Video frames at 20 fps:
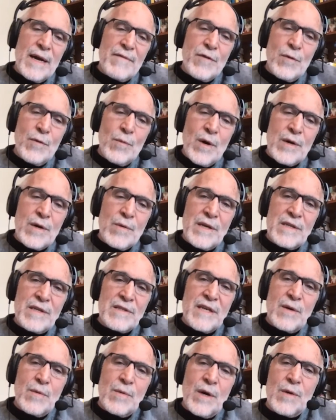for one
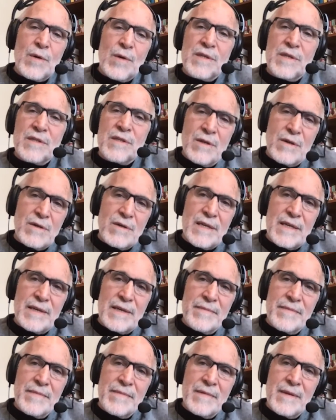reason and one reason only.
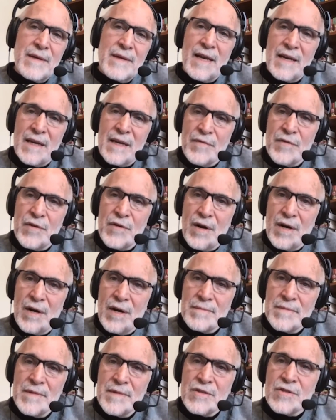I love you
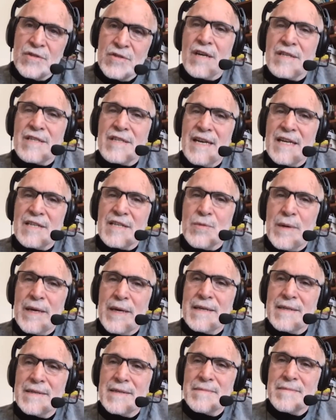all. Talk to you next
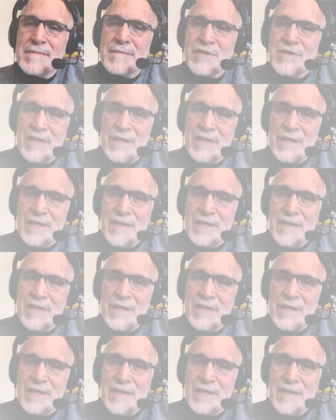week. See